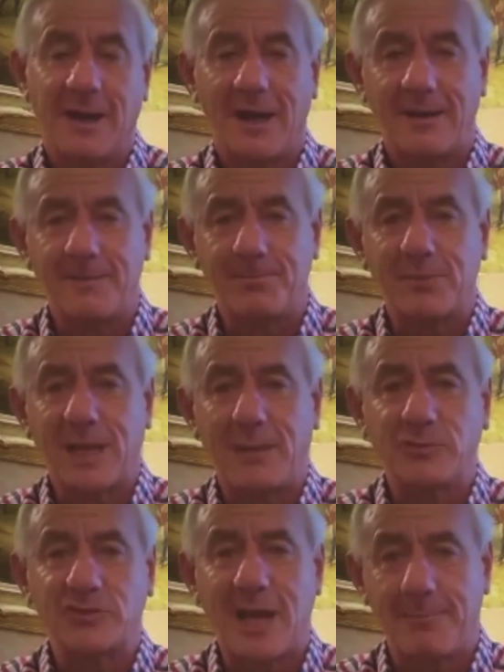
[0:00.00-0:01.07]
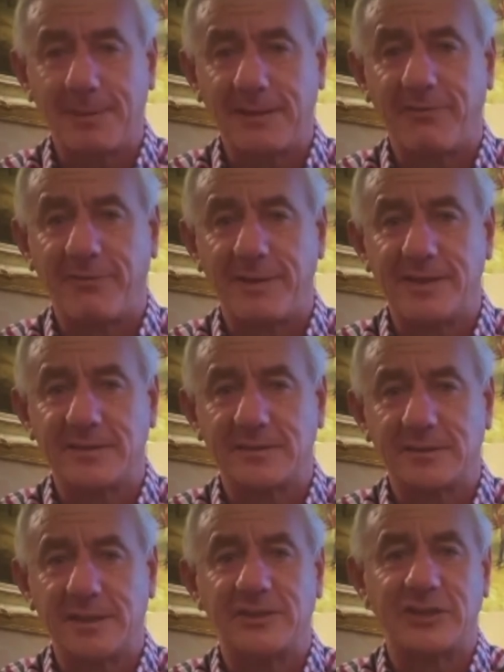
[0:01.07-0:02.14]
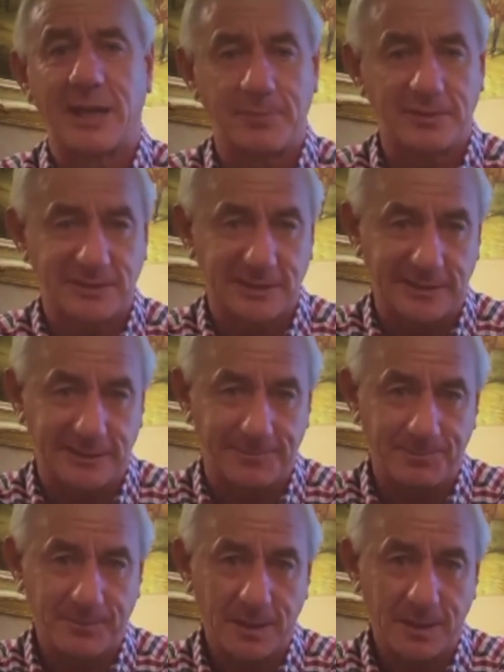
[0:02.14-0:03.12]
And I'm just happy they finished in the Champions League,